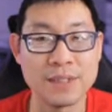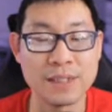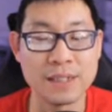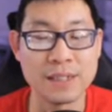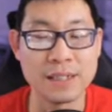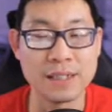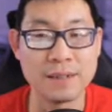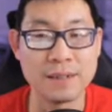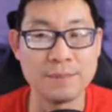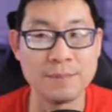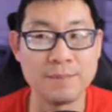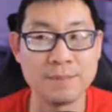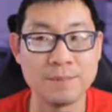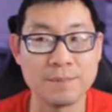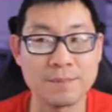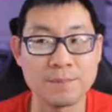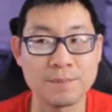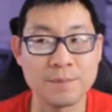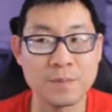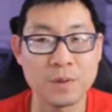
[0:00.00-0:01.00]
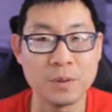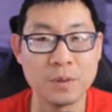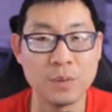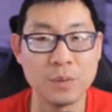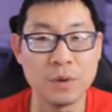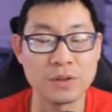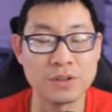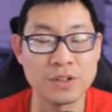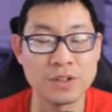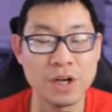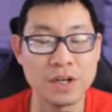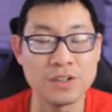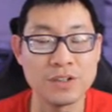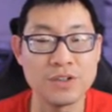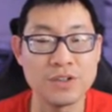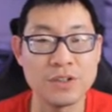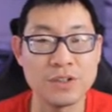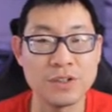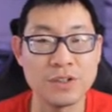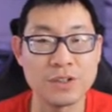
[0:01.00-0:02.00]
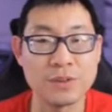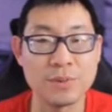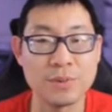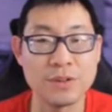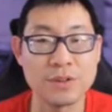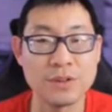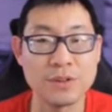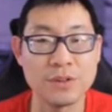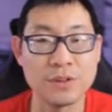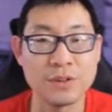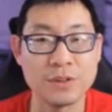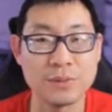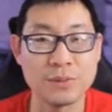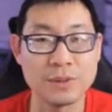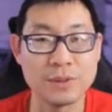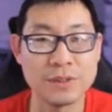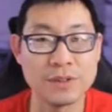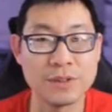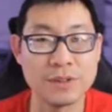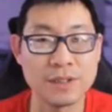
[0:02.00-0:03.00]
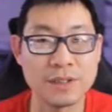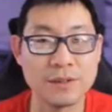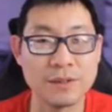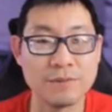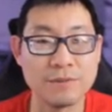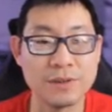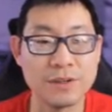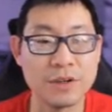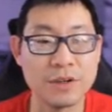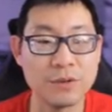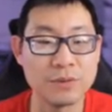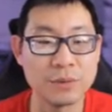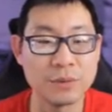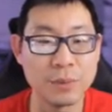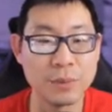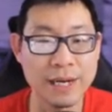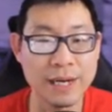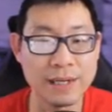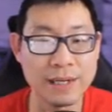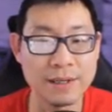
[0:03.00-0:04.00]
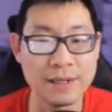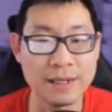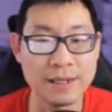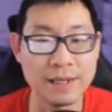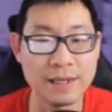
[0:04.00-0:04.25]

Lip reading: talking to this person who was very overweight,